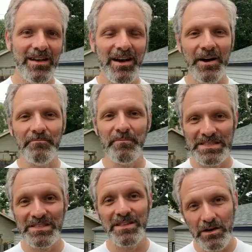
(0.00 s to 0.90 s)

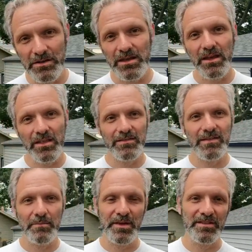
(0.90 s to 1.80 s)
Mrs. Thunder thinking the
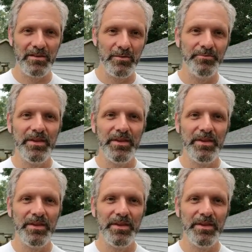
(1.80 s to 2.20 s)
same thing too.